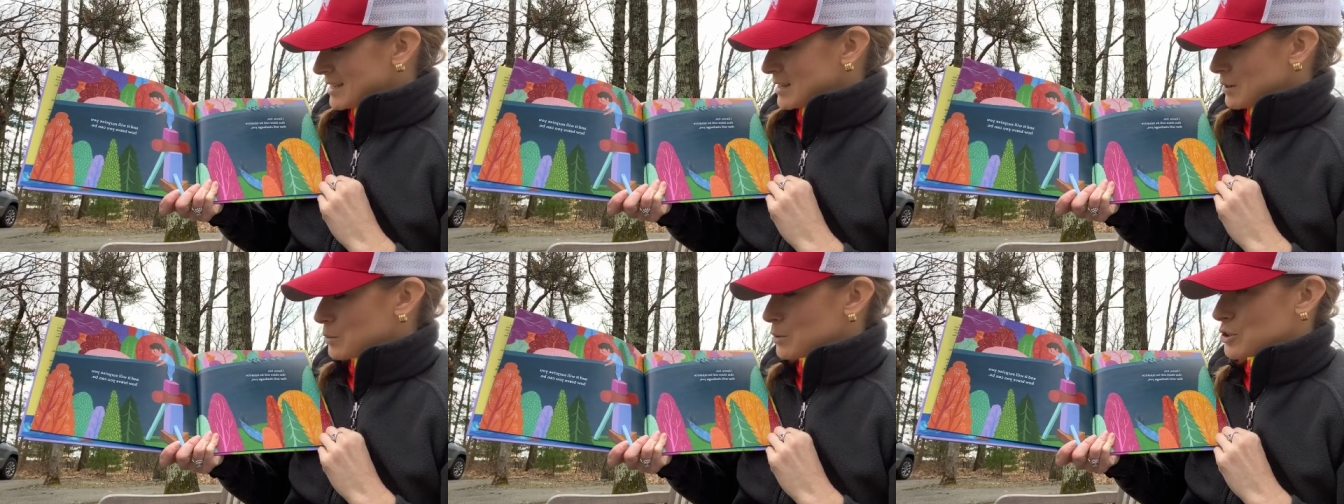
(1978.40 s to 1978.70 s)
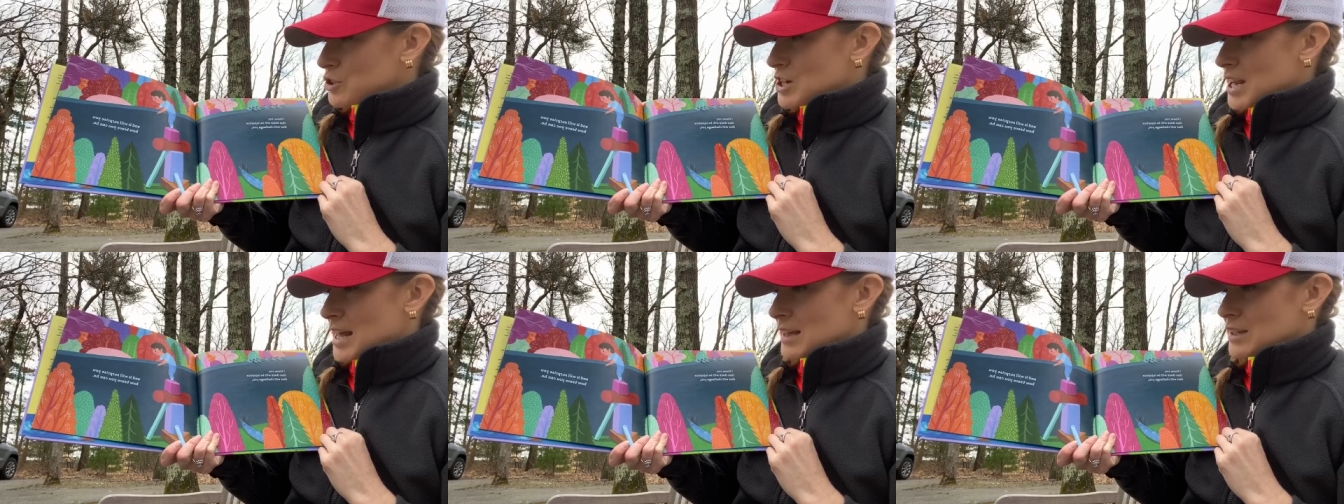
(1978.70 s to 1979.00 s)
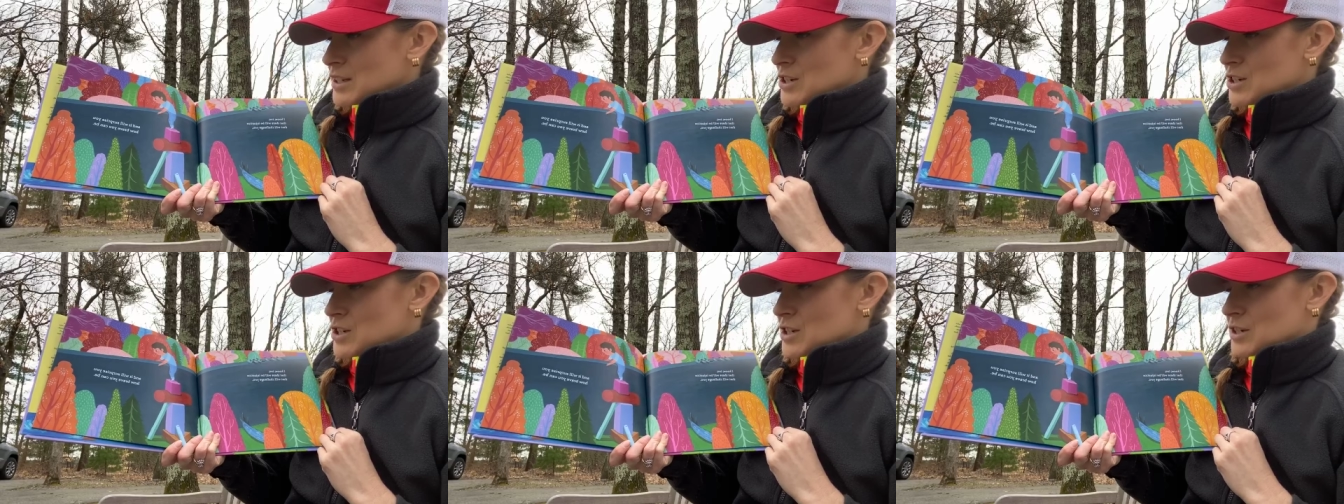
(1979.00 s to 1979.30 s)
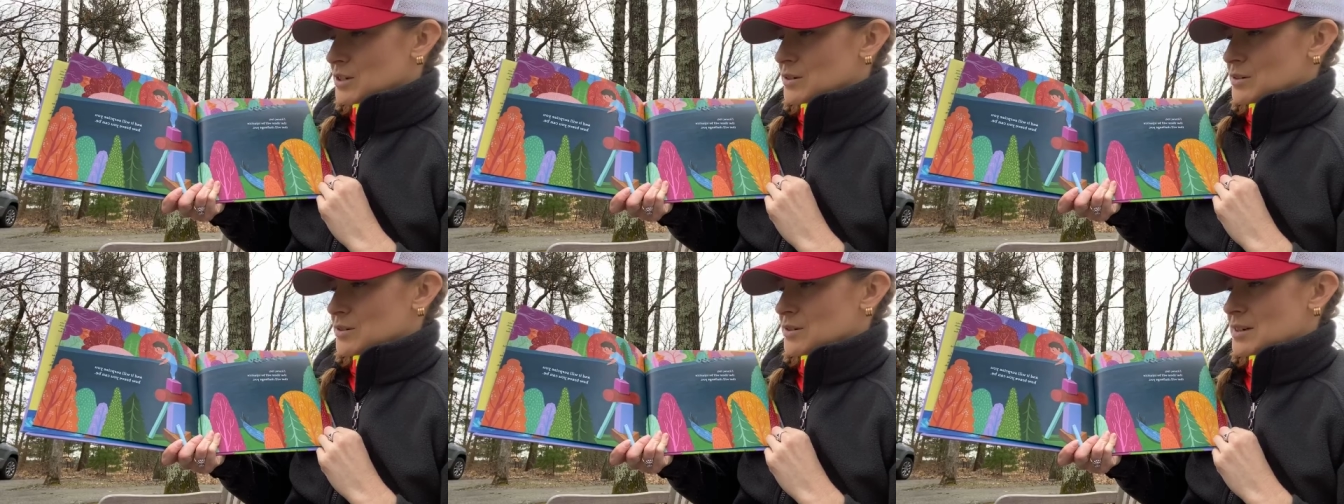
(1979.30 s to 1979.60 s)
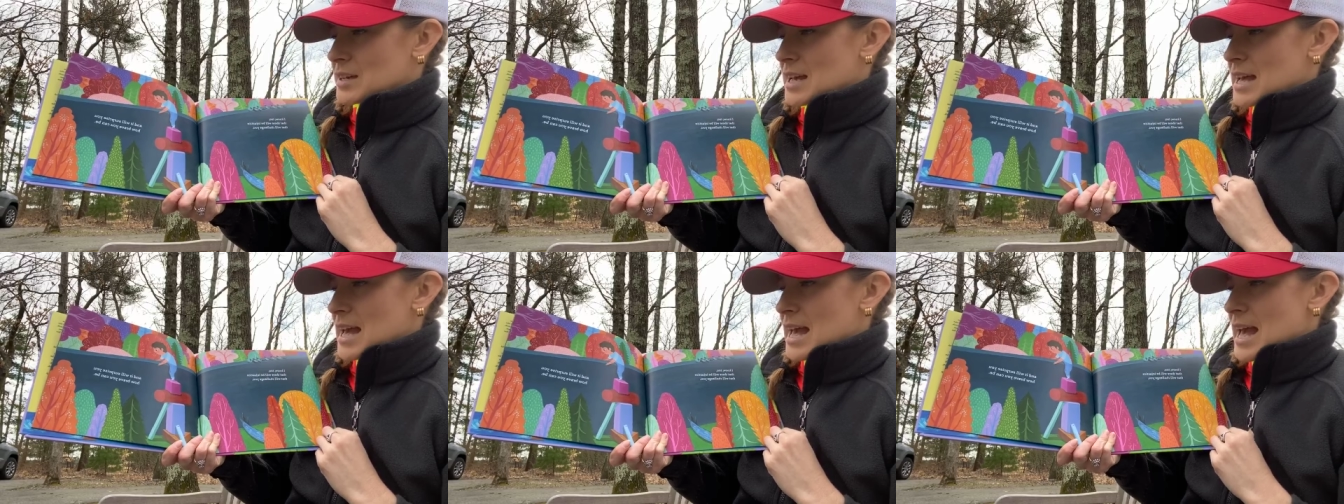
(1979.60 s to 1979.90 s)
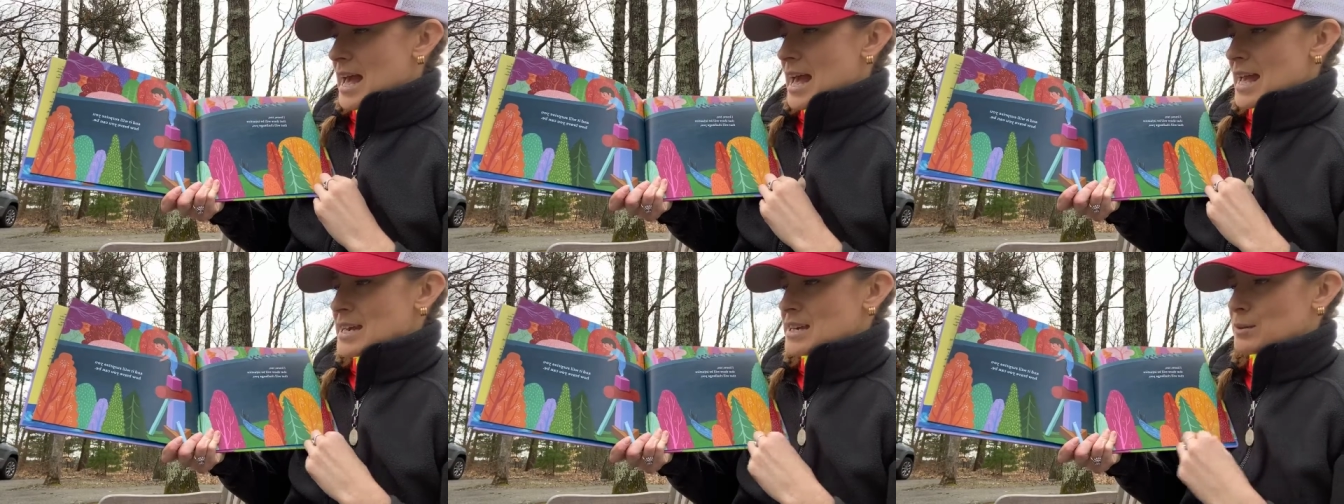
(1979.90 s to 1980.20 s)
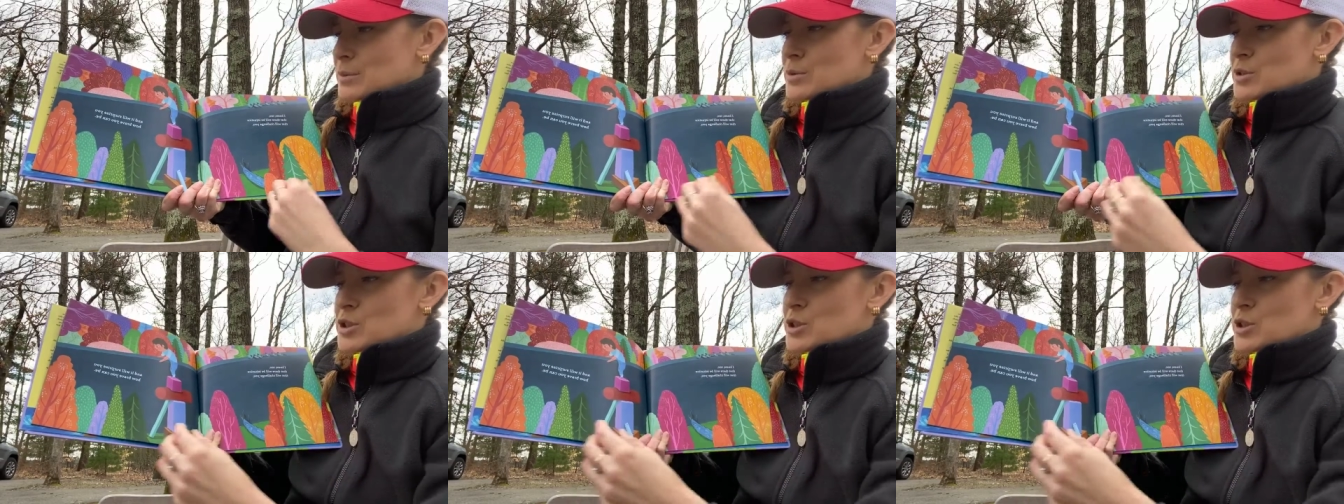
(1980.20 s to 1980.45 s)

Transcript: that will challenge you, and it will